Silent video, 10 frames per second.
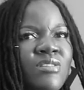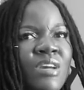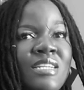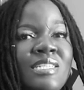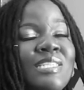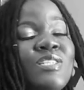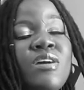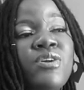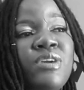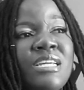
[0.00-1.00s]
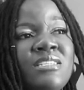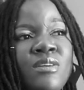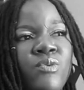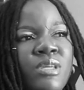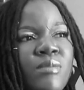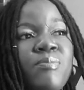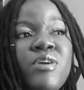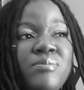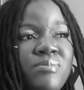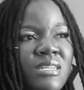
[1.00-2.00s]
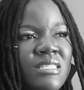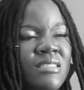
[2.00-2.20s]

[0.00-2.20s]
going to start creating with purpose.